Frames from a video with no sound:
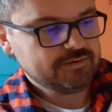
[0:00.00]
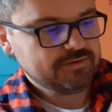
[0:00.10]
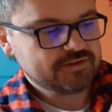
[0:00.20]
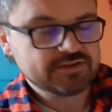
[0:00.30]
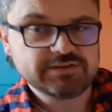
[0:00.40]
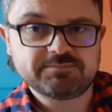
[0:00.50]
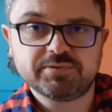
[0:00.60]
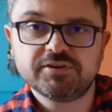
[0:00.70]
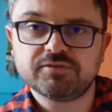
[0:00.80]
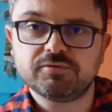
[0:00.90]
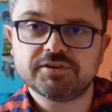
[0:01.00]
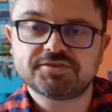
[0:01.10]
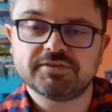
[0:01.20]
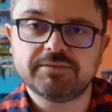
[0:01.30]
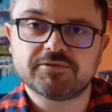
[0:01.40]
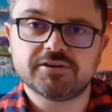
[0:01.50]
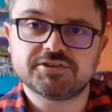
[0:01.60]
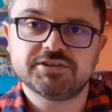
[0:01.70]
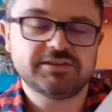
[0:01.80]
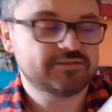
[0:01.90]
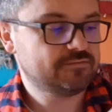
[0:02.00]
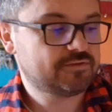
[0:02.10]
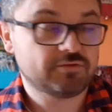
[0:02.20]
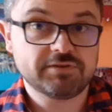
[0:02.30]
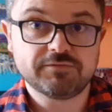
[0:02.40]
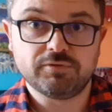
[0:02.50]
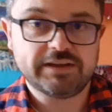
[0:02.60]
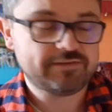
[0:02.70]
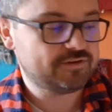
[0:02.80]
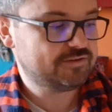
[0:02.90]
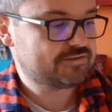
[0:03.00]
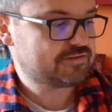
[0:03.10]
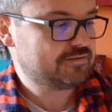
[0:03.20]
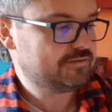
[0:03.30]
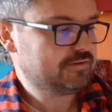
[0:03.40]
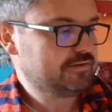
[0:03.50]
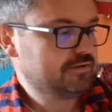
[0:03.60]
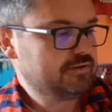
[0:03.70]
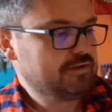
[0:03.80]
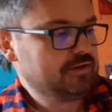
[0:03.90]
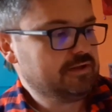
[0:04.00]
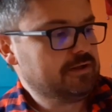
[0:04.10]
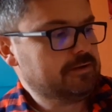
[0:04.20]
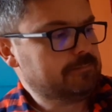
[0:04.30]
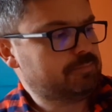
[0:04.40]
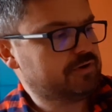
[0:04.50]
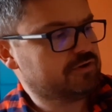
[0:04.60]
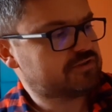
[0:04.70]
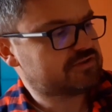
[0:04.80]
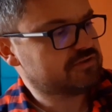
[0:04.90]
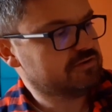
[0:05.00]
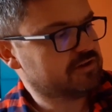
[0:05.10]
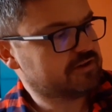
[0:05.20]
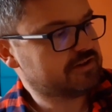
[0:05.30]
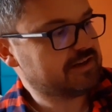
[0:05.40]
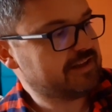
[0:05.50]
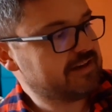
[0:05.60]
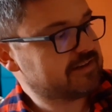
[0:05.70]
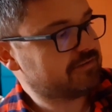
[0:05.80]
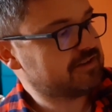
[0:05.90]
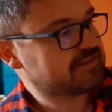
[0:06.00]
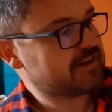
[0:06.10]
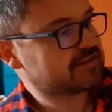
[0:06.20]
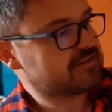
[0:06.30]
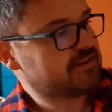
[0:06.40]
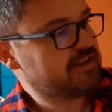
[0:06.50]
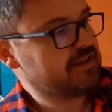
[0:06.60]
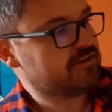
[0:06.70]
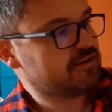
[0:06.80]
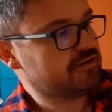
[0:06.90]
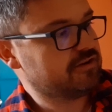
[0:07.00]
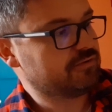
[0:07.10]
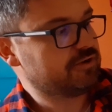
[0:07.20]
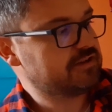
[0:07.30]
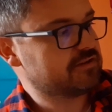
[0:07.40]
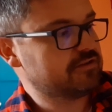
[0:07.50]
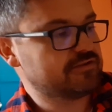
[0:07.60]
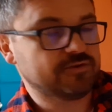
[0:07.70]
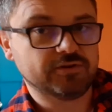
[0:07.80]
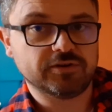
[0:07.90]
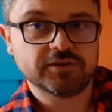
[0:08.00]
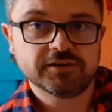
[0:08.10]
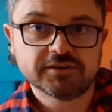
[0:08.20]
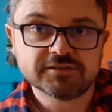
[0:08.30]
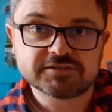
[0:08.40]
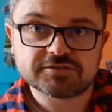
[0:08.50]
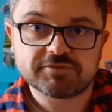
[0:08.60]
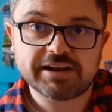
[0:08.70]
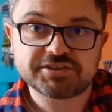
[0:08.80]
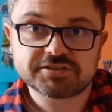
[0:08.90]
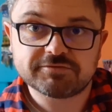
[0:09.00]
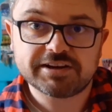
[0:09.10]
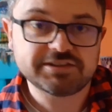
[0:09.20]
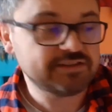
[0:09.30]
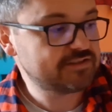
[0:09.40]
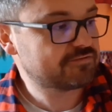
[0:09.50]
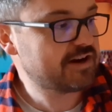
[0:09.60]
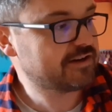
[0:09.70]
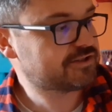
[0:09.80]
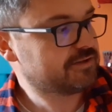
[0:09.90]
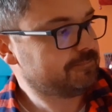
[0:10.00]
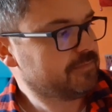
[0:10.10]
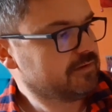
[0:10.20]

So he's burnt all the tree branches, got rid of all the evidence. But no sooner had he laid down his axe than he heard a noise at the door. Scratch, scratchety, scratch.